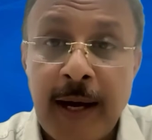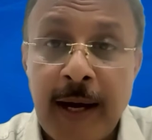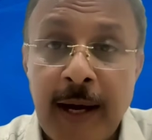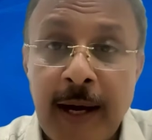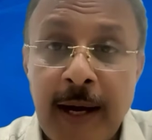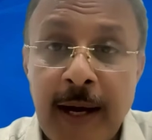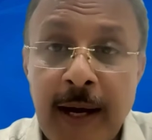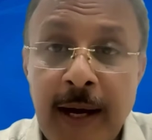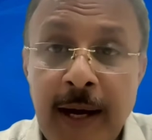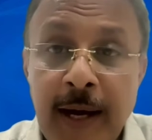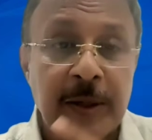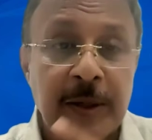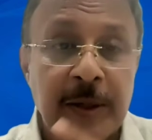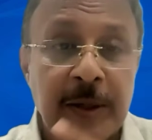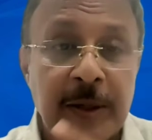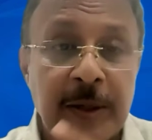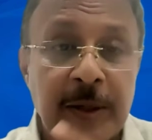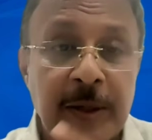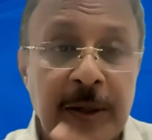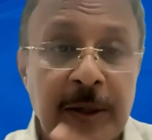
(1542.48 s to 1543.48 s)
the project,
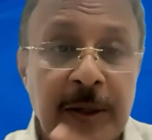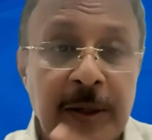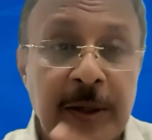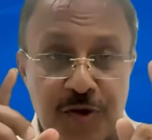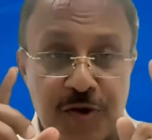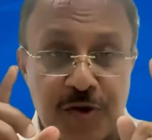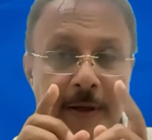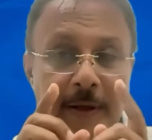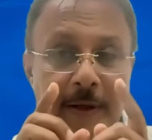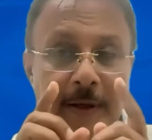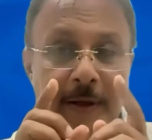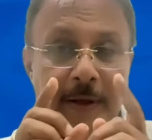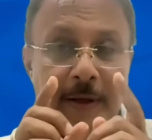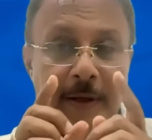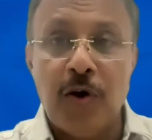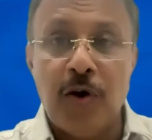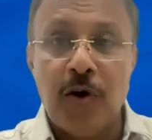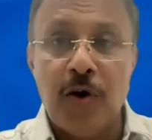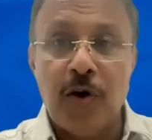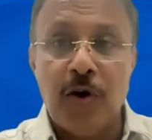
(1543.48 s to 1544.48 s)
it is
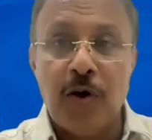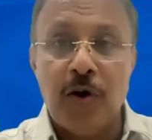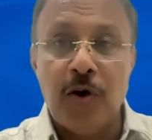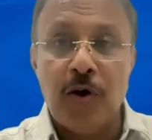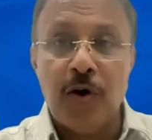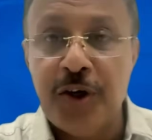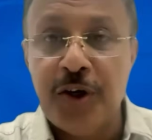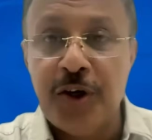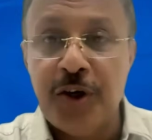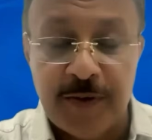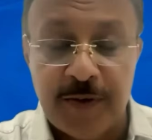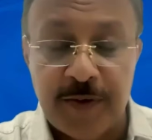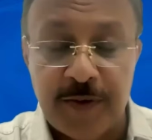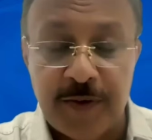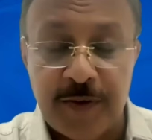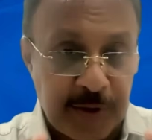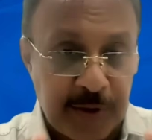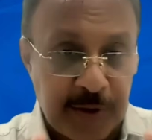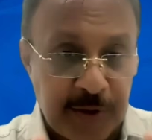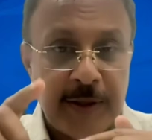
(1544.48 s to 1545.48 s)
gone into my district
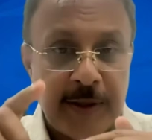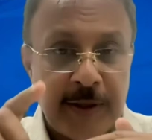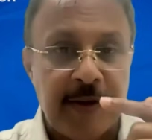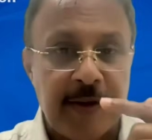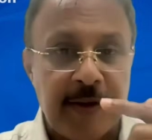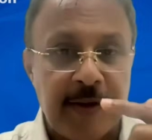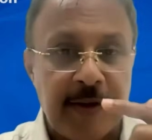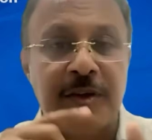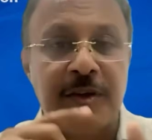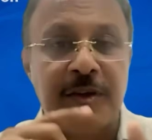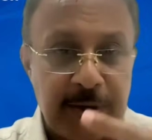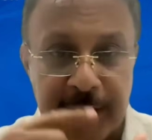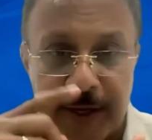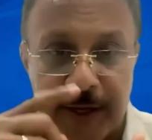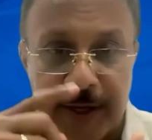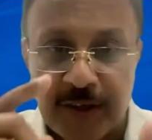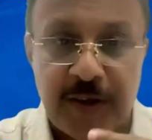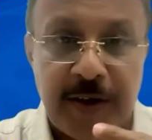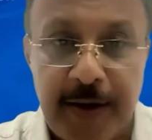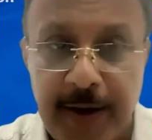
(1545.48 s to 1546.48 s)
website. Only thing is district
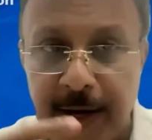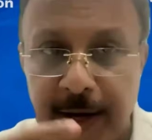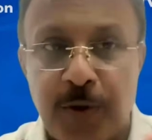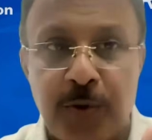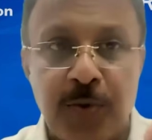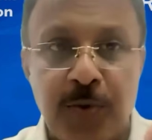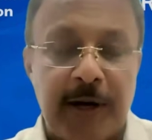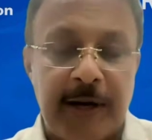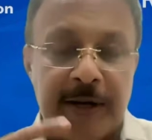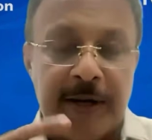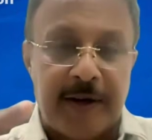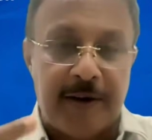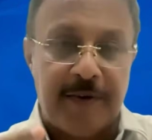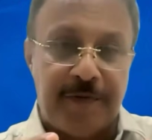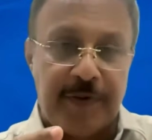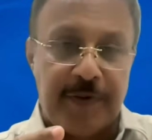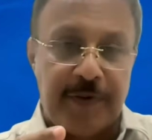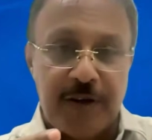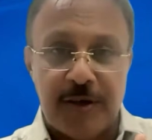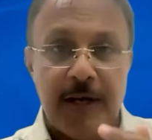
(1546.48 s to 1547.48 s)
website takes a day to get
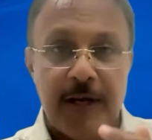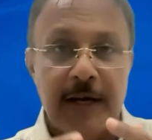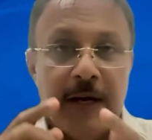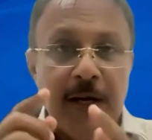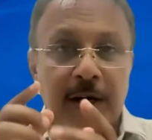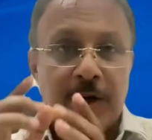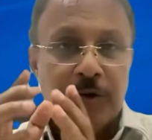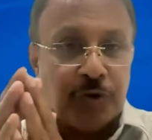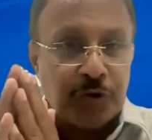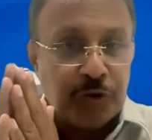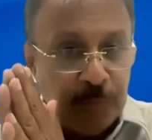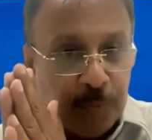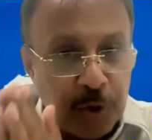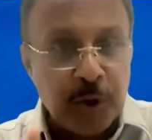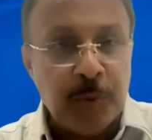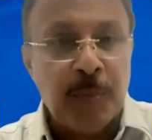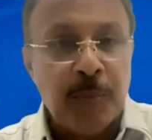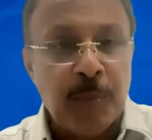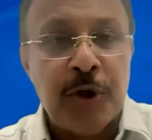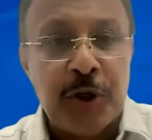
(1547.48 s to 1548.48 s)
refreshed. So
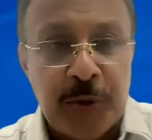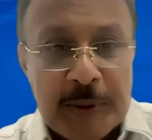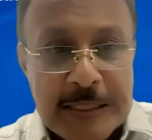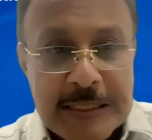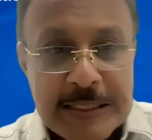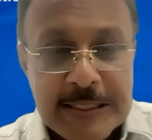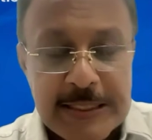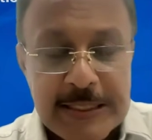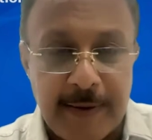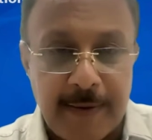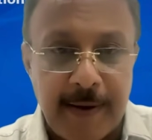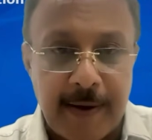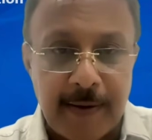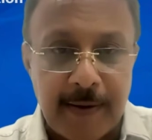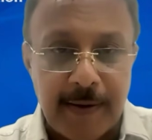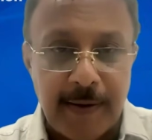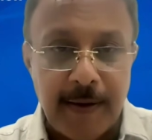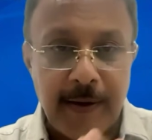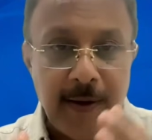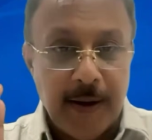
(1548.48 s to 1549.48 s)
tomorrow morning you will see
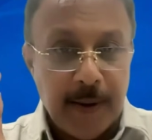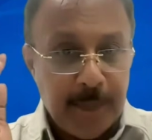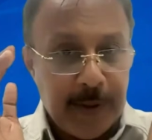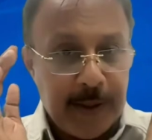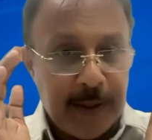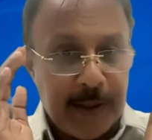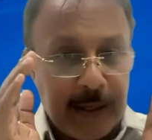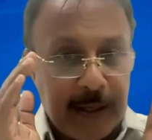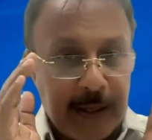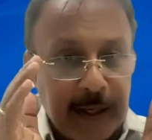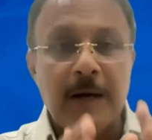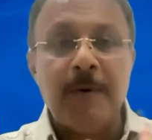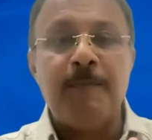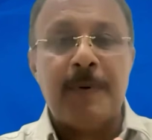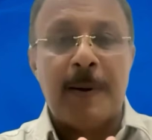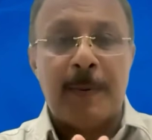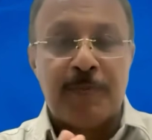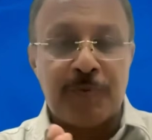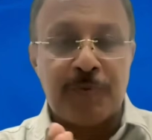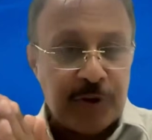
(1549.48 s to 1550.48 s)
that. But a
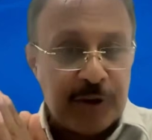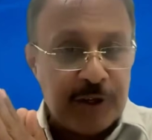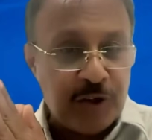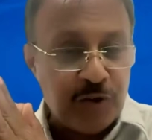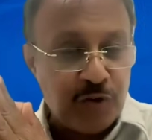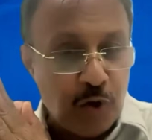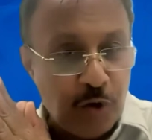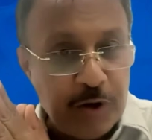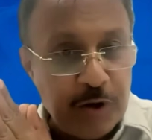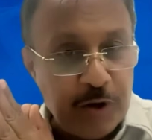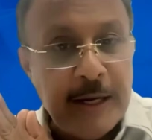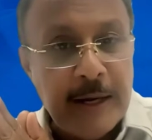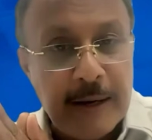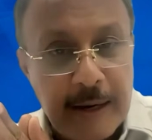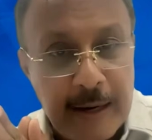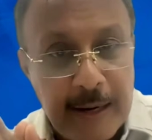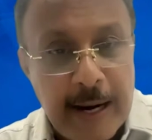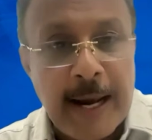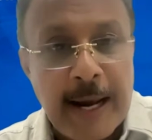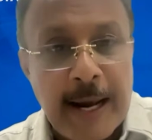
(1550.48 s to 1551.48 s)
club website is
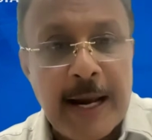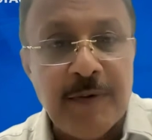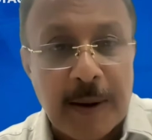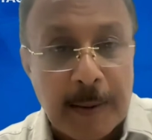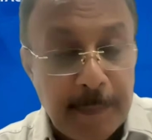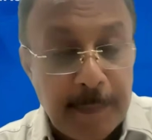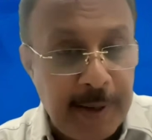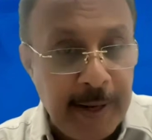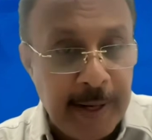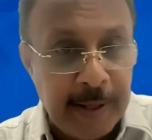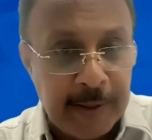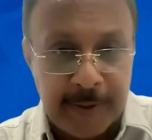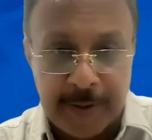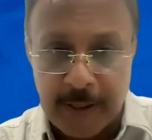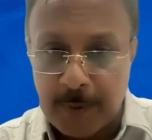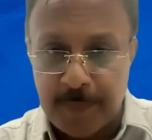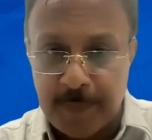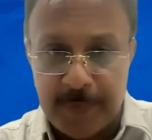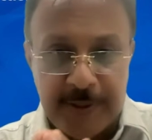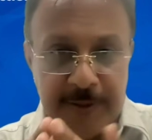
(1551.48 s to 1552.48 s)
already live
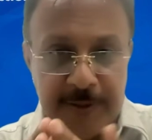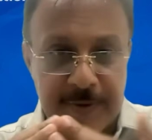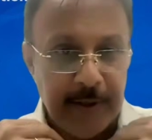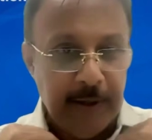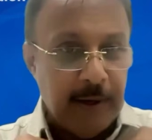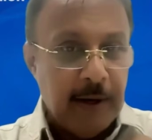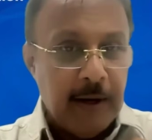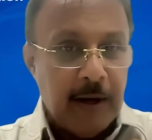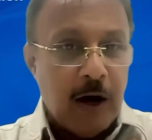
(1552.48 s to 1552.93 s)
updated. That means